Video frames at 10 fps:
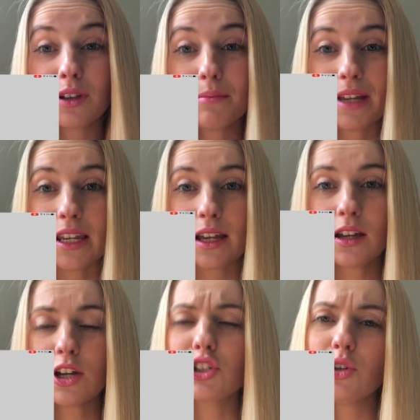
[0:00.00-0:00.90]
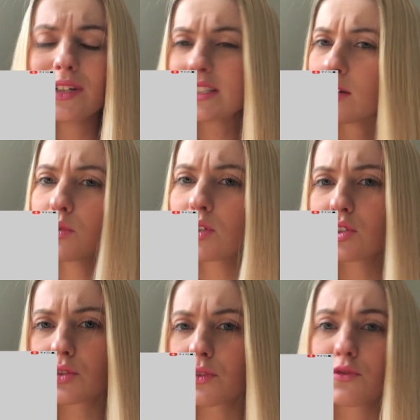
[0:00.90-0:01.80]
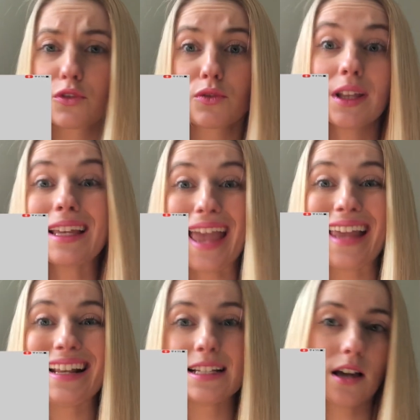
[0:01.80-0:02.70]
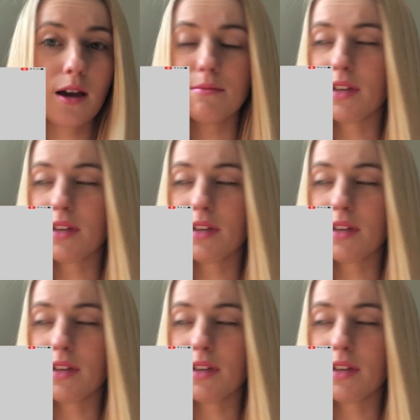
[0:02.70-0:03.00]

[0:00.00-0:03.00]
a meeting. So you could schedule this for really any time